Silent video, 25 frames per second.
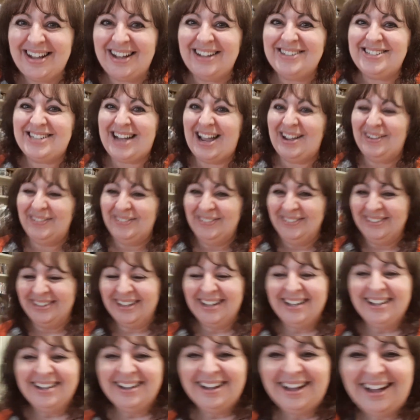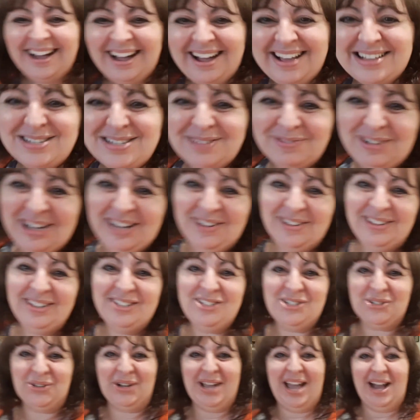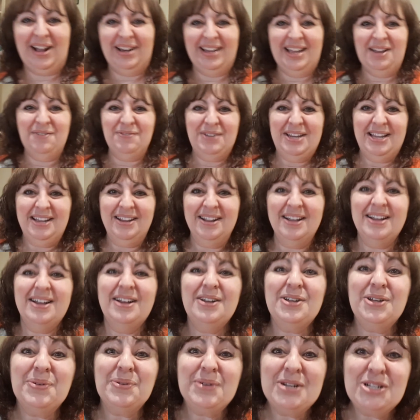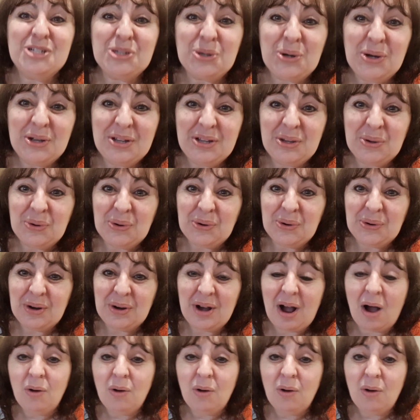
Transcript: J Hook, as we all enjoy our evening. You enjoy you